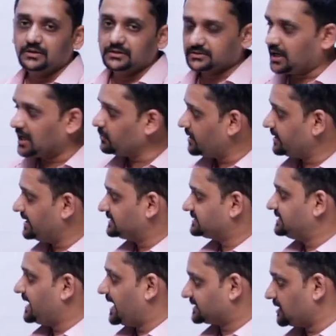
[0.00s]
third one is
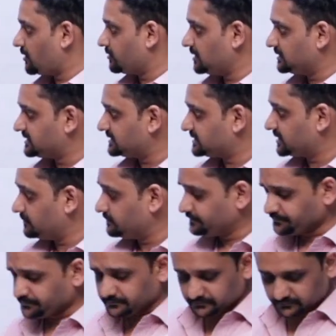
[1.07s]
the hexagonal system,
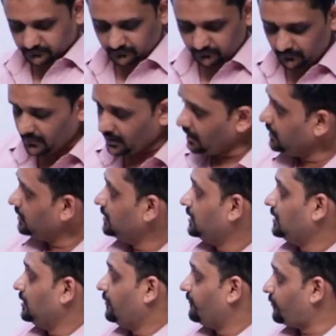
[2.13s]

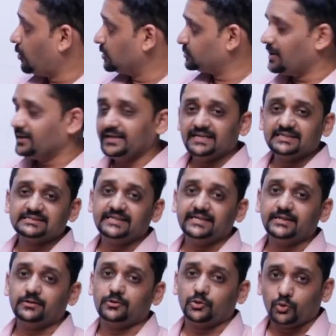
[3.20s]
fourth one is
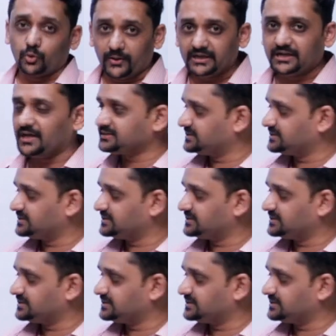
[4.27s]
the quincunx